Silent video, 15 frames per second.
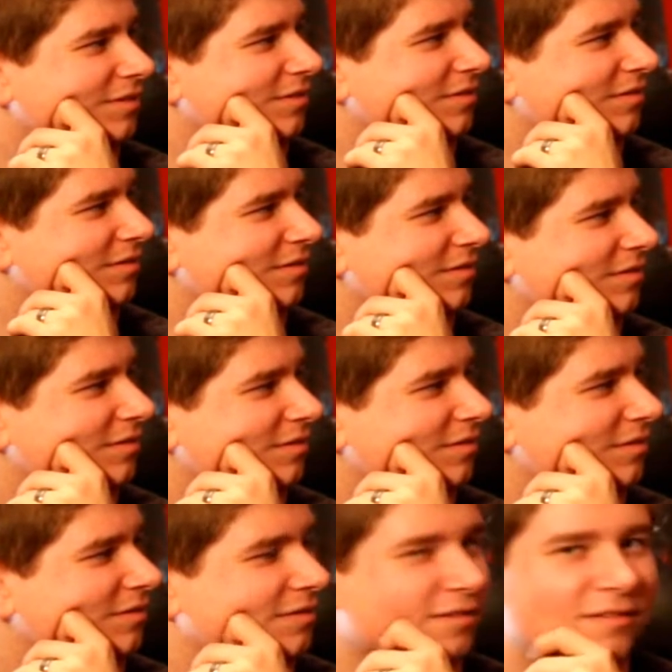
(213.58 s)

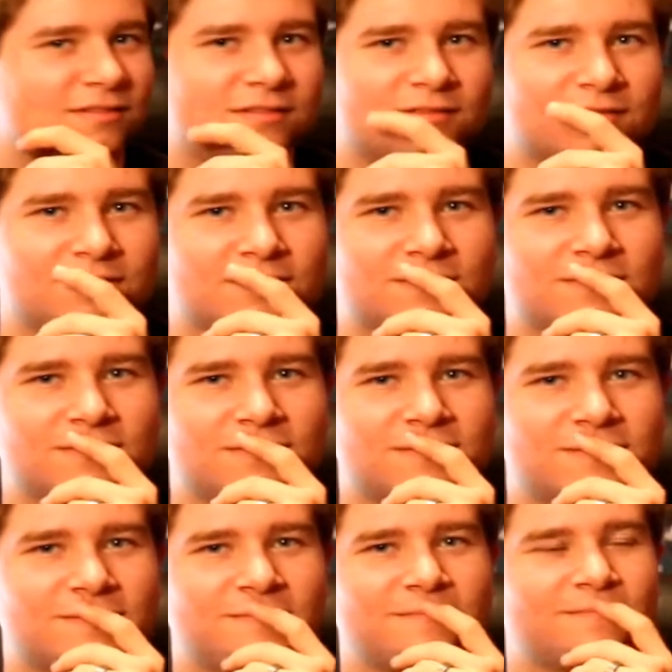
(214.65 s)

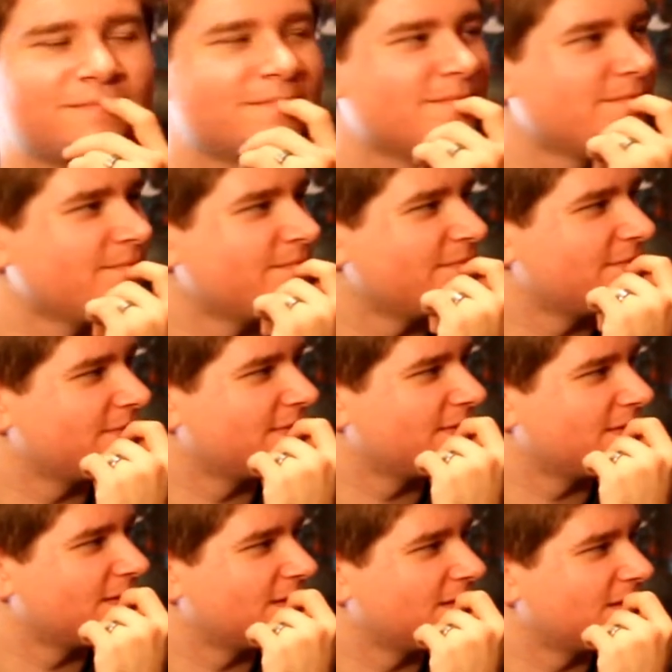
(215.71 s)

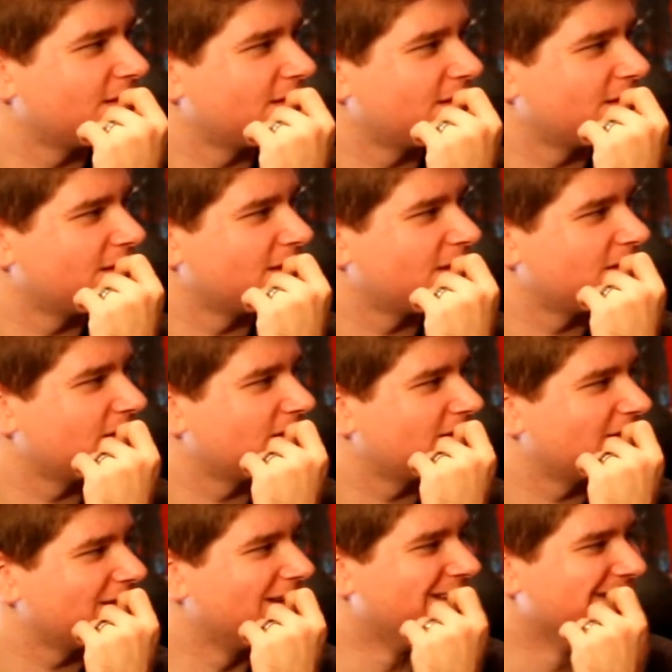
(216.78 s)

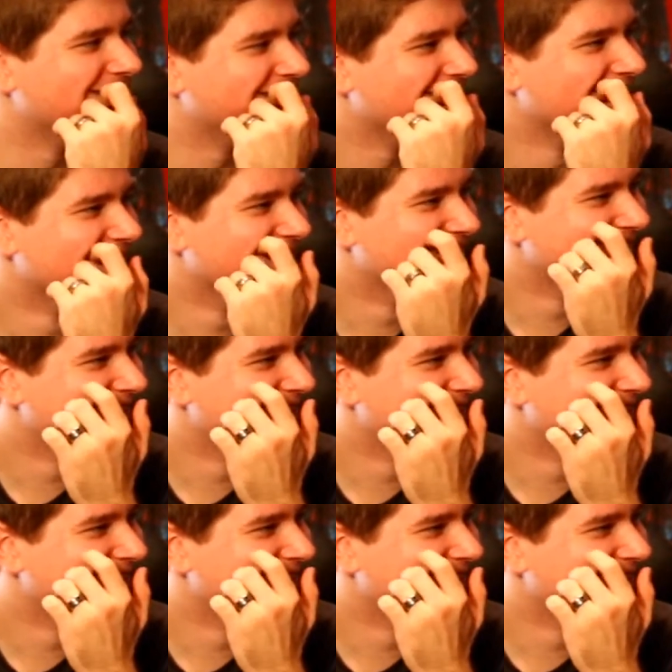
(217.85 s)
[no speech]